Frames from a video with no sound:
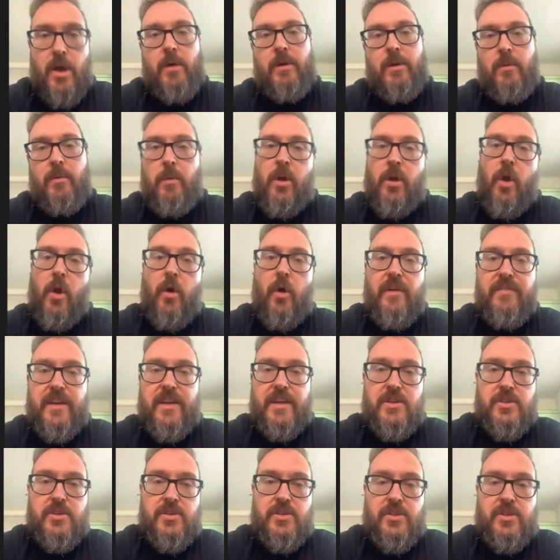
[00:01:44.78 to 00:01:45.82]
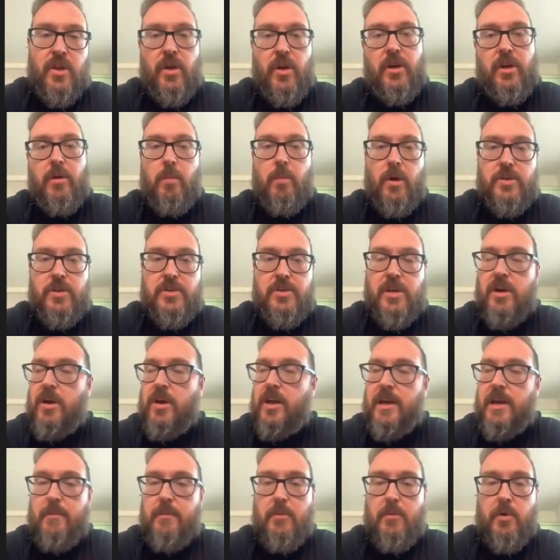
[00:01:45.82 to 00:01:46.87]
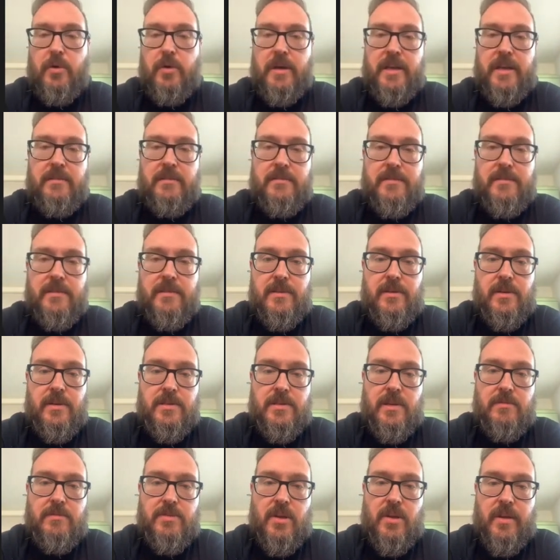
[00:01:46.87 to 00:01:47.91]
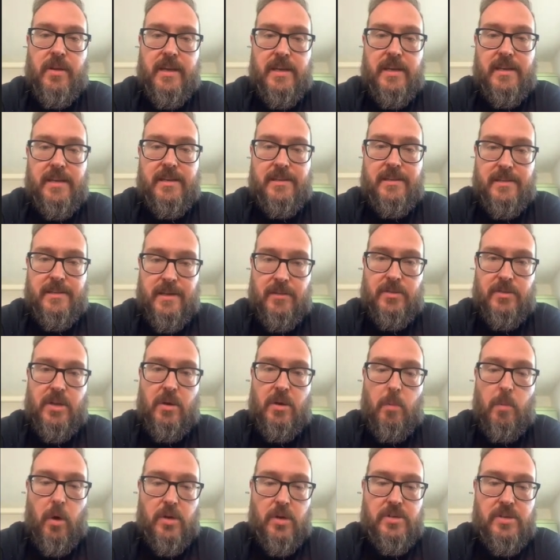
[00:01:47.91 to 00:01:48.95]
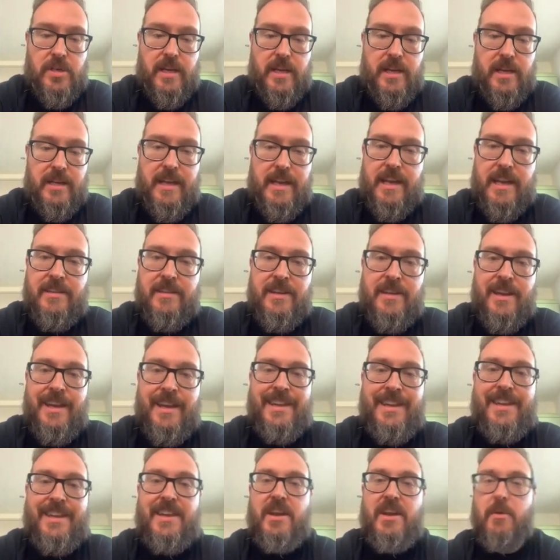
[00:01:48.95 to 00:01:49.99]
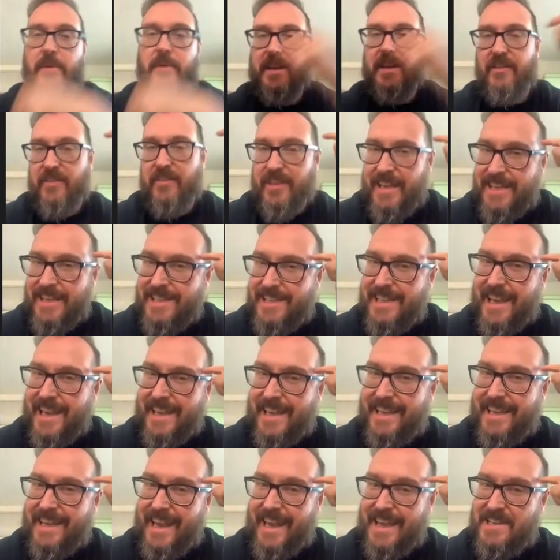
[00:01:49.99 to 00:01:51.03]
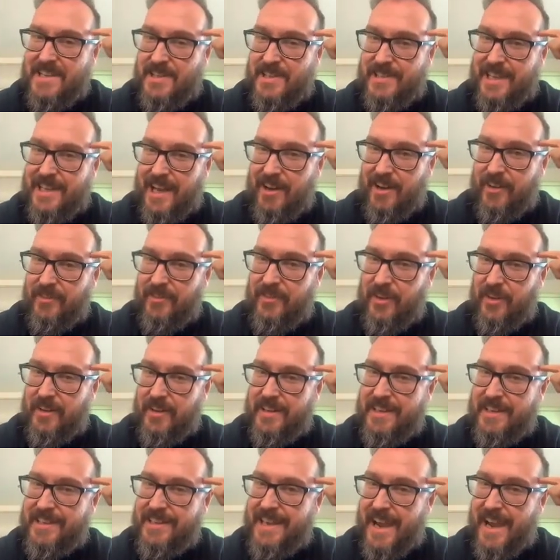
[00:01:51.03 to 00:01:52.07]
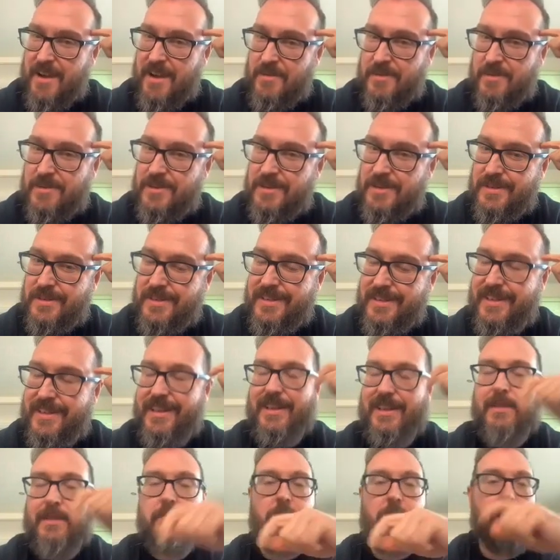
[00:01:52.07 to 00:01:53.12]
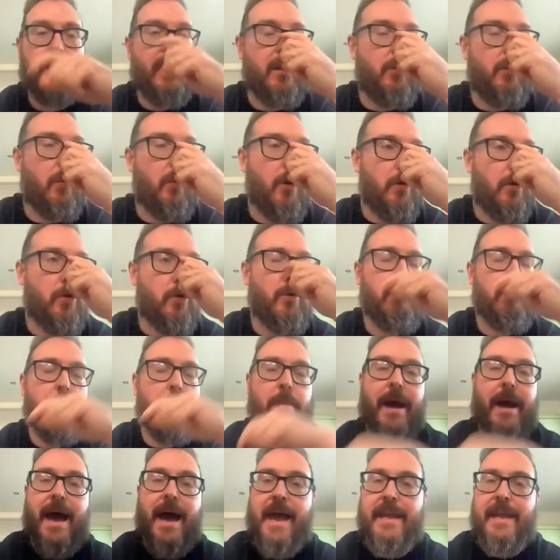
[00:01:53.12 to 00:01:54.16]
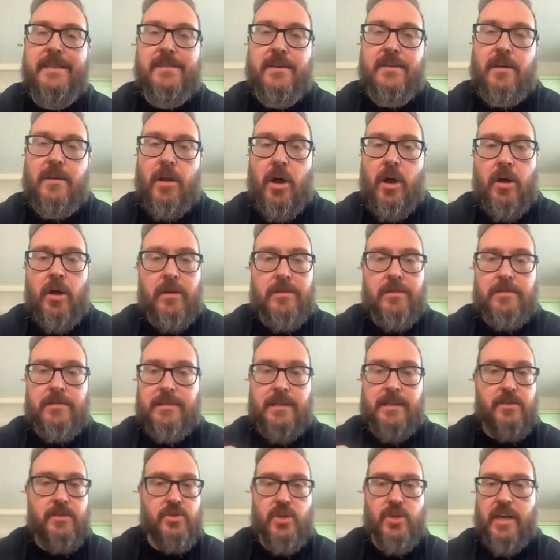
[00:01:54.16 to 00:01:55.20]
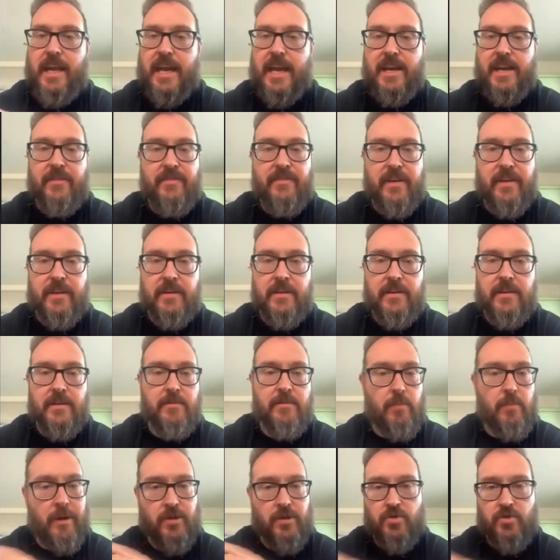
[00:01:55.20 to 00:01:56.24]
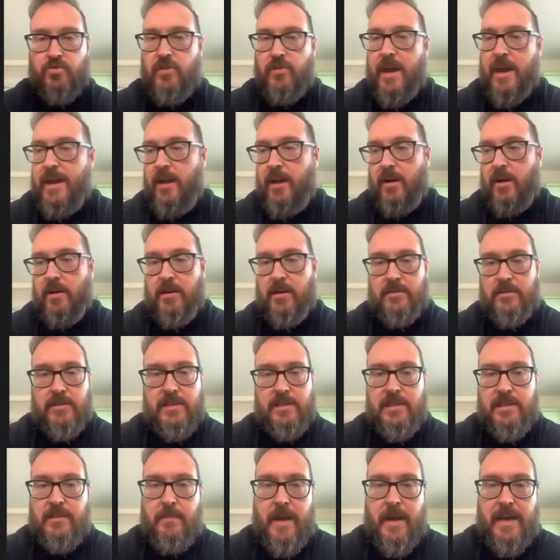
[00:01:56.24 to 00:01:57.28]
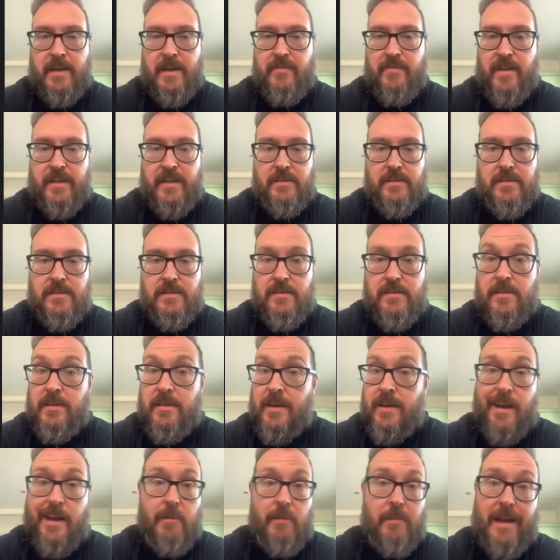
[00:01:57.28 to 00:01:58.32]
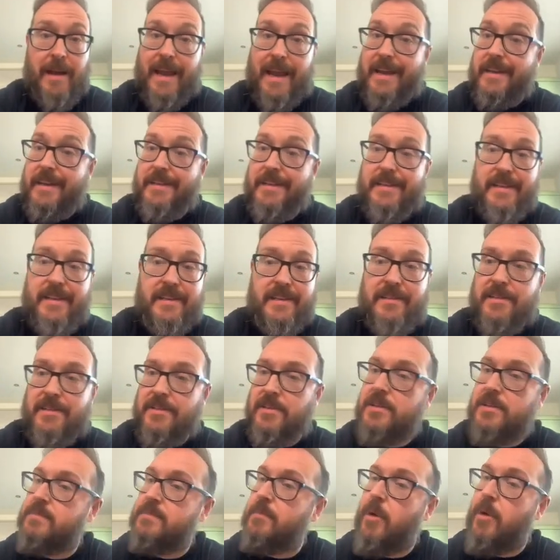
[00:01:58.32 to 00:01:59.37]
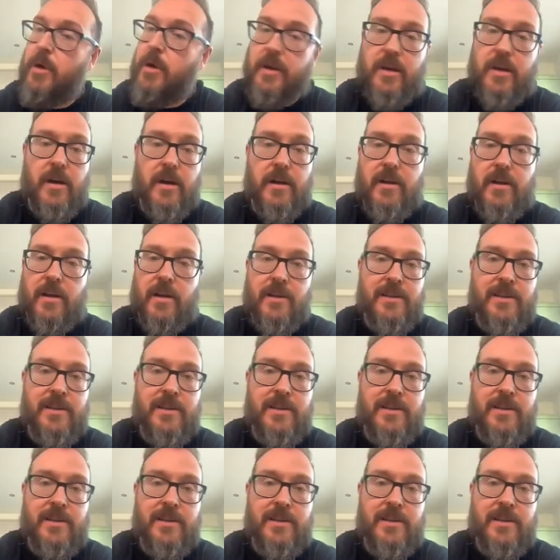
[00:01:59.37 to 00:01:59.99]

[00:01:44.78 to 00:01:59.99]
Well, live-ish. Like I watched it early morning because I was like, I was gonna watch it, and then when you second guess yourself, like you doubts. But then I woke up about 8 o'clock, didn't check anything, went straight onto the main event, and I'm glad I did because my God,